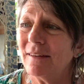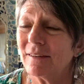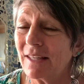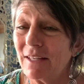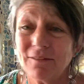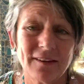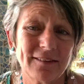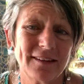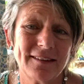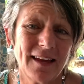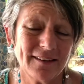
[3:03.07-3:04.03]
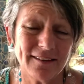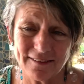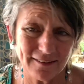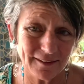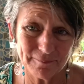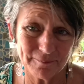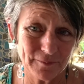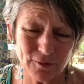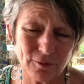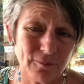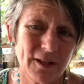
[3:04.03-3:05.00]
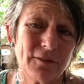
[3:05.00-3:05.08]
gives us a tendency to
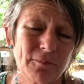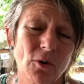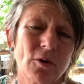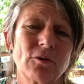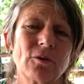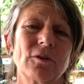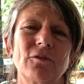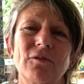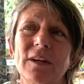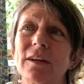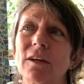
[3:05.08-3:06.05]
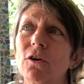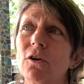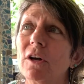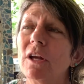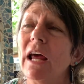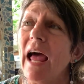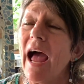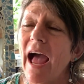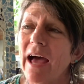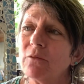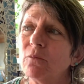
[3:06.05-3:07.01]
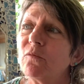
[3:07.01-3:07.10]
reach more towards feeling good.
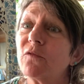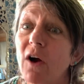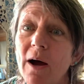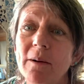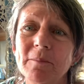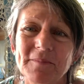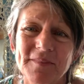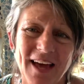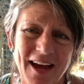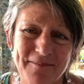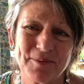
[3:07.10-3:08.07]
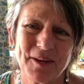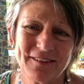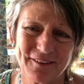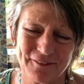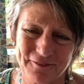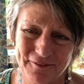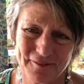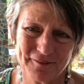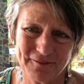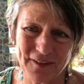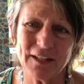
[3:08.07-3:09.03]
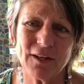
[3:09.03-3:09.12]
And from that place of
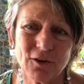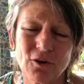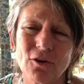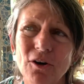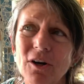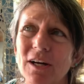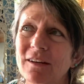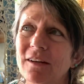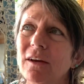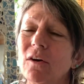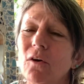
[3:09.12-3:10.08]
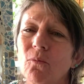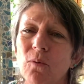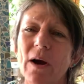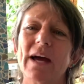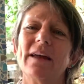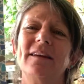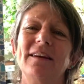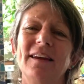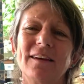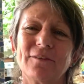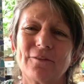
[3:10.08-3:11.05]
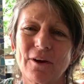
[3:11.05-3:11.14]
feeling good, when
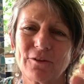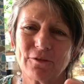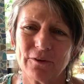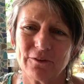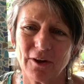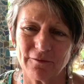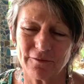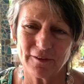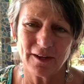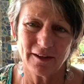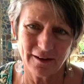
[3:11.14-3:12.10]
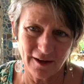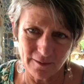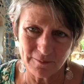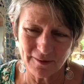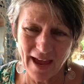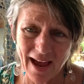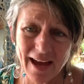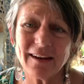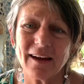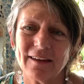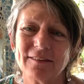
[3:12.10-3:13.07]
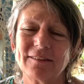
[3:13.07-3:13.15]
stressful stuff comes at
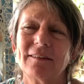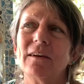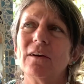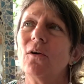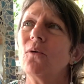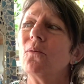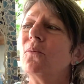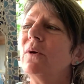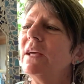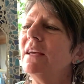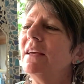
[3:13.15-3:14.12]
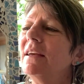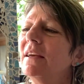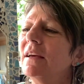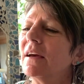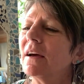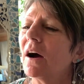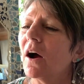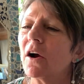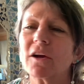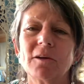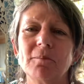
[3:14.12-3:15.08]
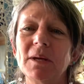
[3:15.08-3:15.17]
us, we are
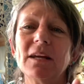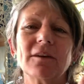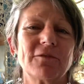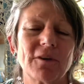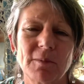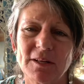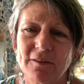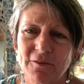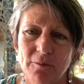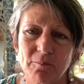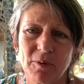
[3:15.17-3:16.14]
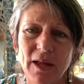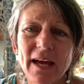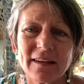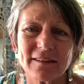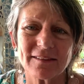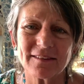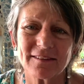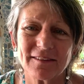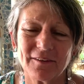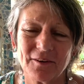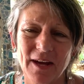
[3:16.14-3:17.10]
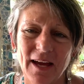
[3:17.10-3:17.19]
going to meet it from a different place.
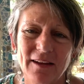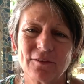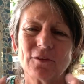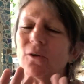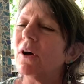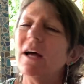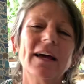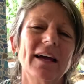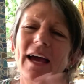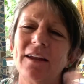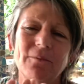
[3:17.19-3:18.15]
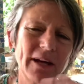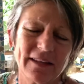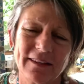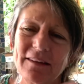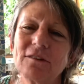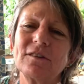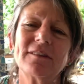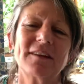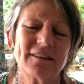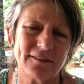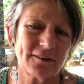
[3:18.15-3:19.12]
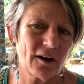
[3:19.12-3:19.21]
Okay, so anyway, let's just
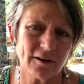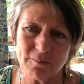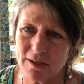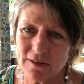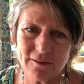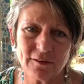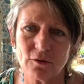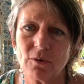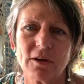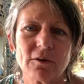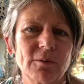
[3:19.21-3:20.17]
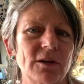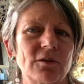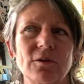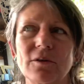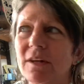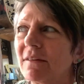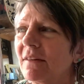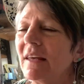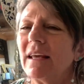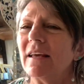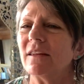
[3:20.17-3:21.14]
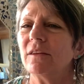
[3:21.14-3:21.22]
get started, because the quicker we do this,
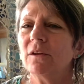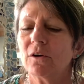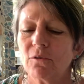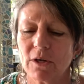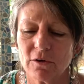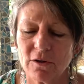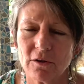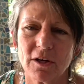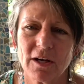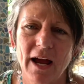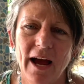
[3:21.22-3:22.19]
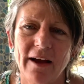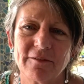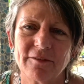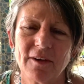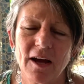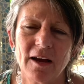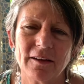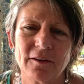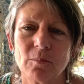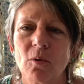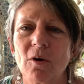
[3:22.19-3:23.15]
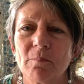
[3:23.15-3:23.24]
the quicker you're going to have a little
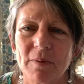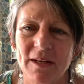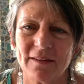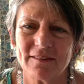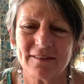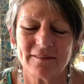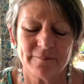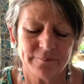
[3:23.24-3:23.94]
more peace.